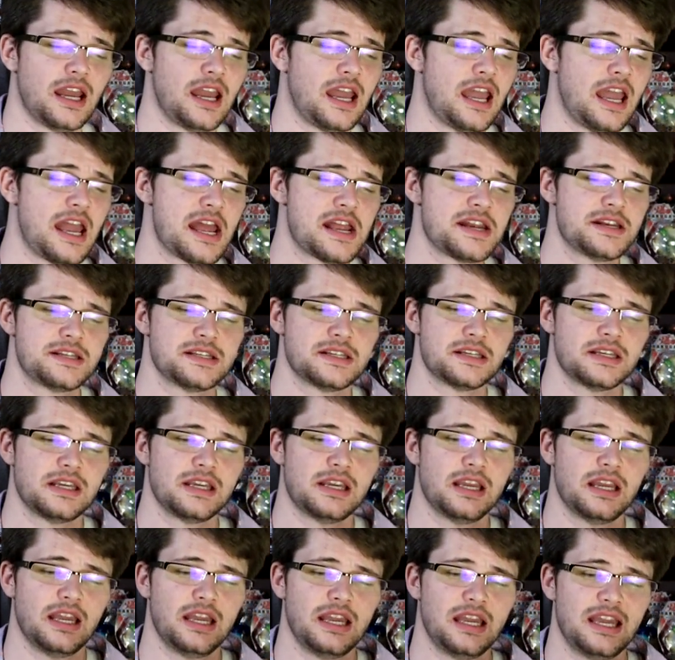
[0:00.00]
And
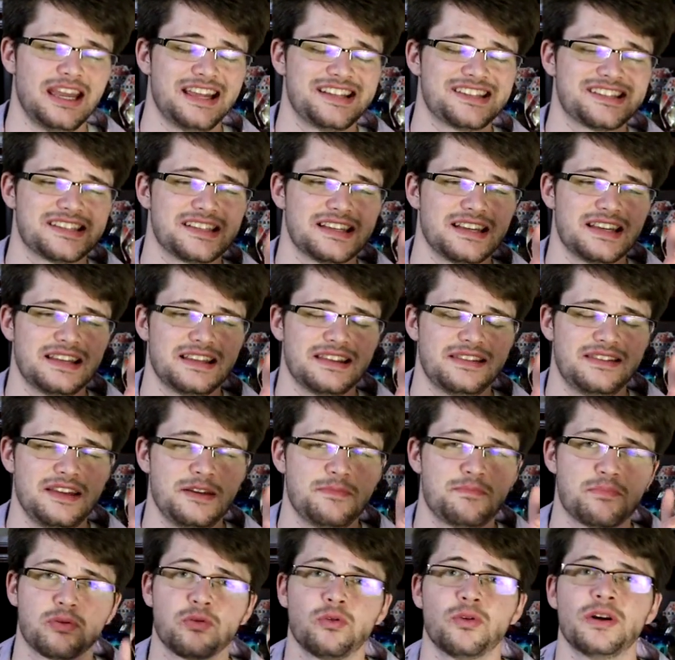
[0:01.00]
it's the
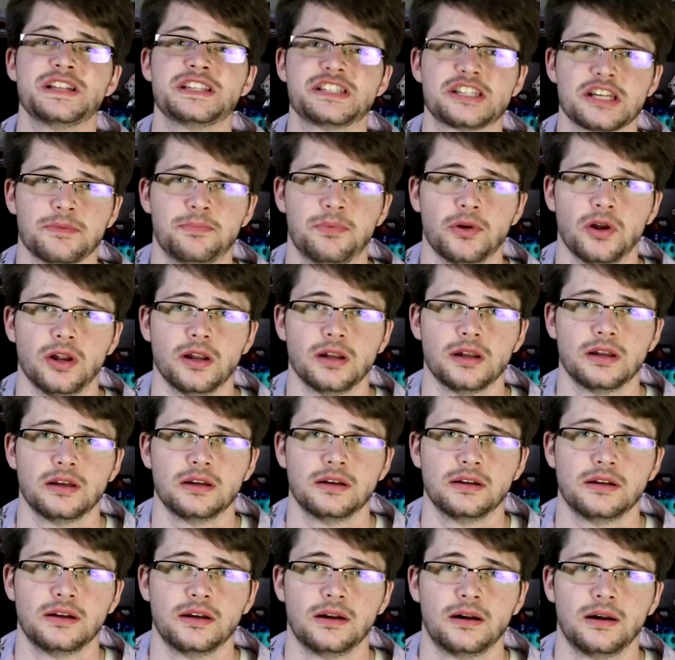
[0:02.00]
principle
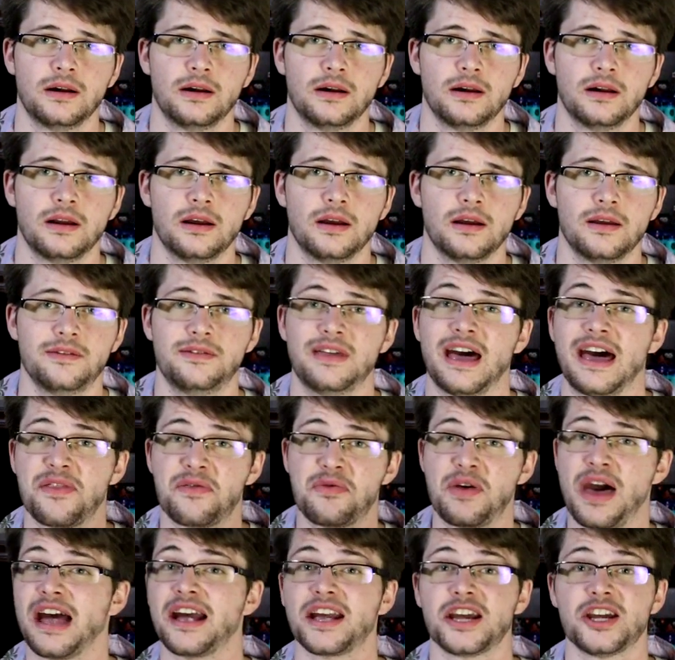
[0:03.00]

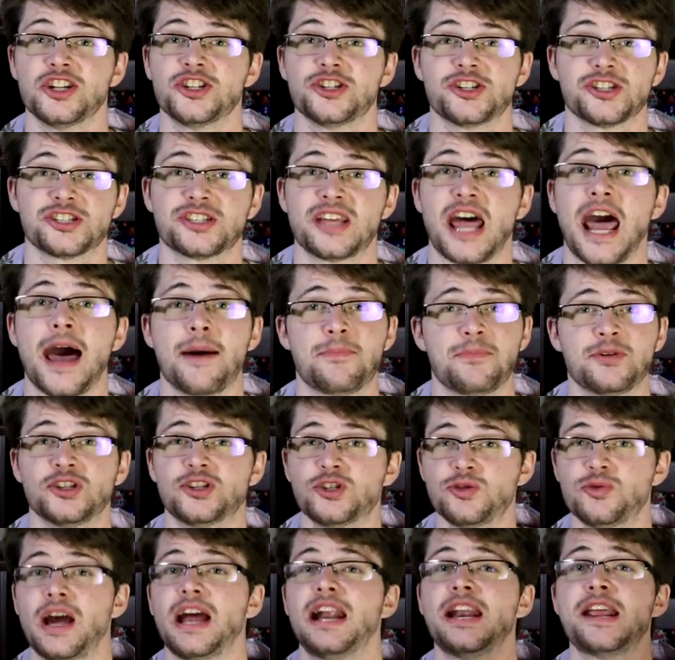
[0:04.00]
that can just happen
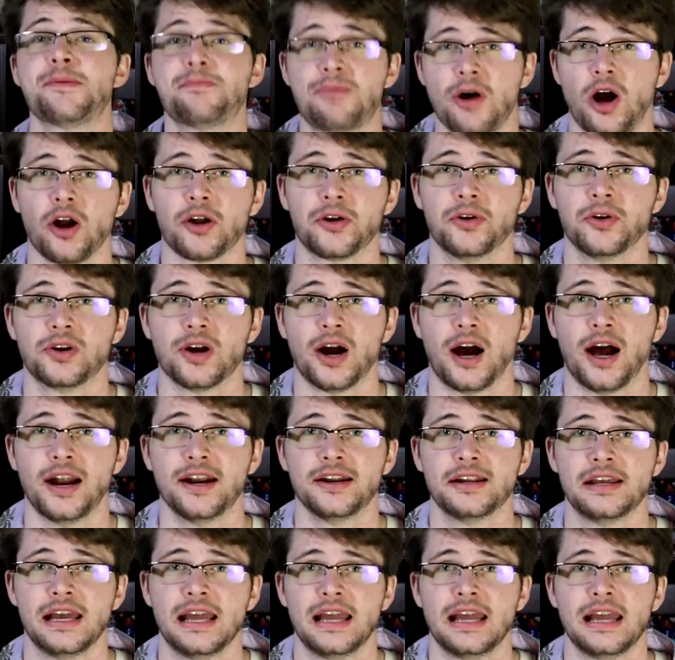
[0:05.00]
to any
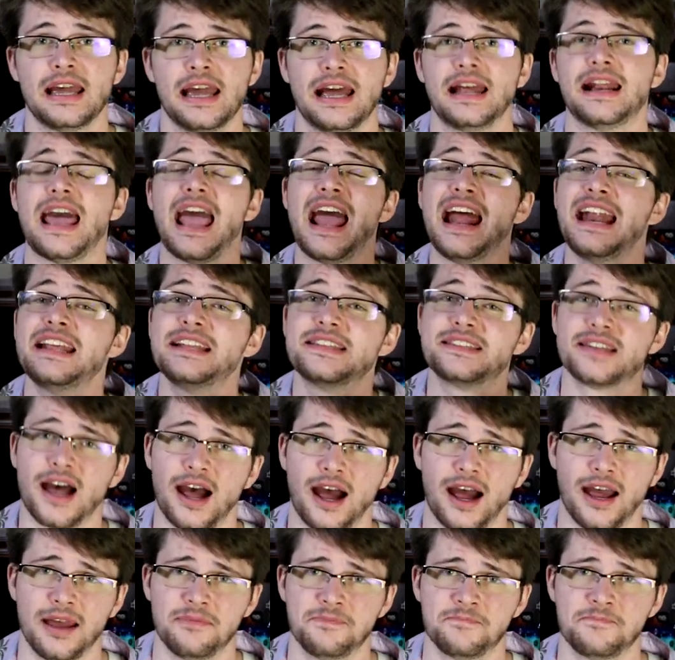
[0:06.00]
Bakugan at any
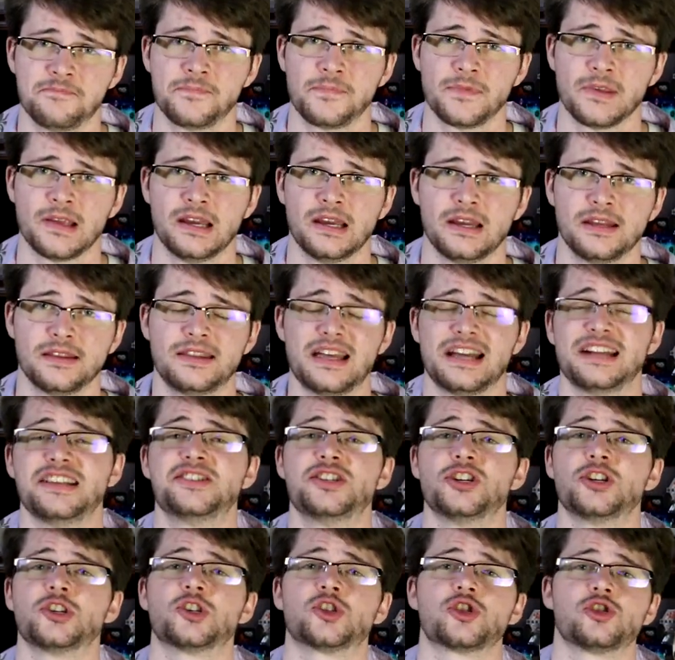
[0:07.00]
time that
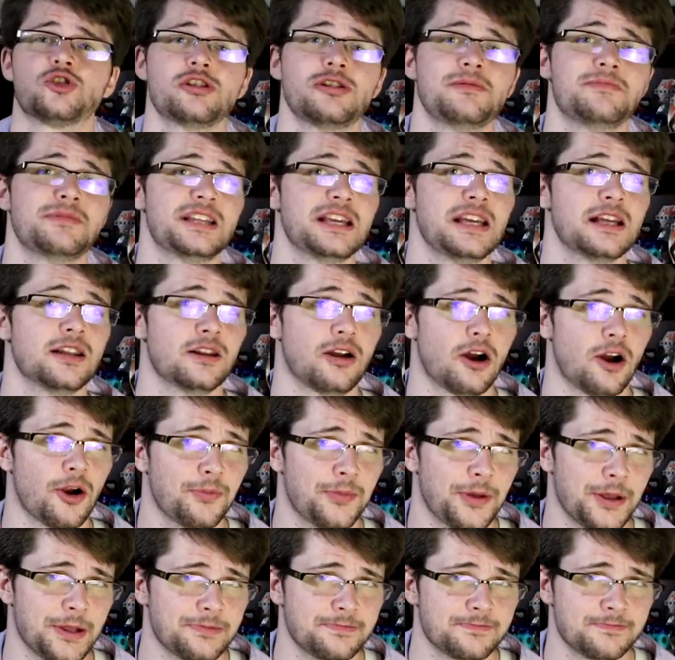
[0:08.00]
is extremely
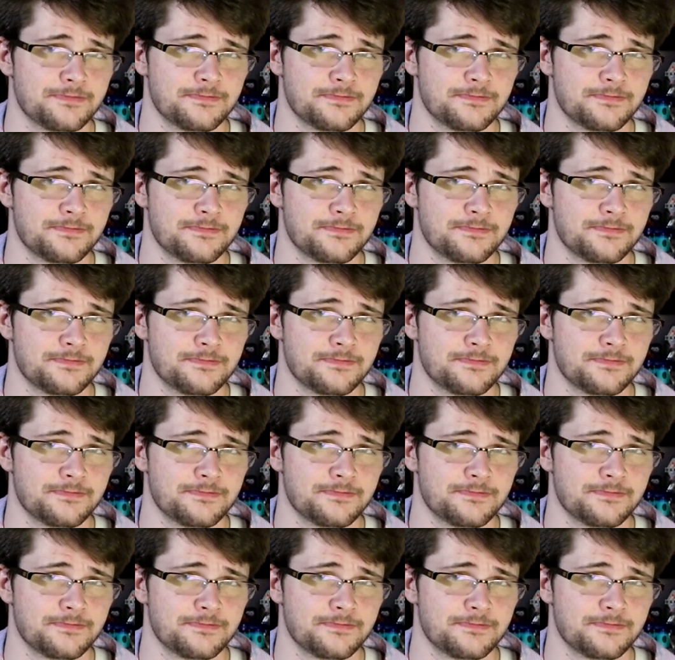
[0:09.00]
alarming.